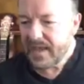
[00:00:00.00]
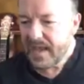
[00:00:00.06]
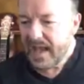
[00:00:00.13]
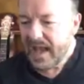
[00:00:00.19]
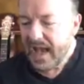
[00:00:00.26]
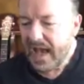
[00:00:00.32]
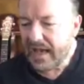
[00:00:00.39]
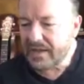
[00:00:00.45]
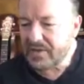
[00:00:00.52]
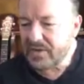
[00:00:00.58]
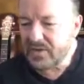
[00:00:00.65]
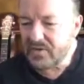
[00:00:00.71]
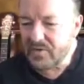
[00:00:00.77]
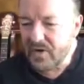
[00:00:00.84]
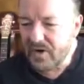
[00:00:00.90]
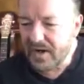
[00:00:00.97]
As your
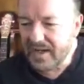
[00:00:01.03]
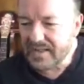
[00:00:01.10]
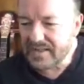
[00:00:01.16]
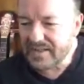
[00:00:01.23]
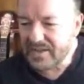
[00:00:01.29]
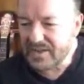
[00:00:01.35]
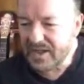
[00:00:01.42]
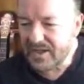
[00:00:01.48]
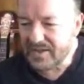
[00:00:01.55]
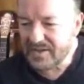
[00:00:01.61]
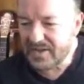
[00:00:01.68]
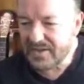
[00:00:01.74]
eyes adjust to the